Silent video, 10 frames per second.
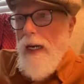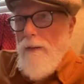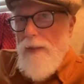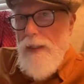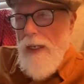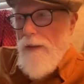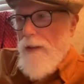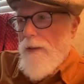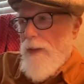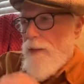
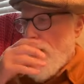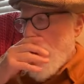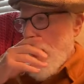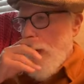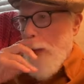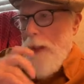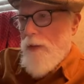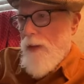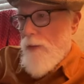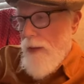tarot is
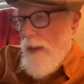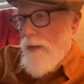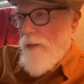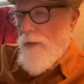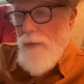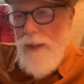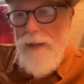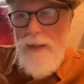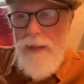a real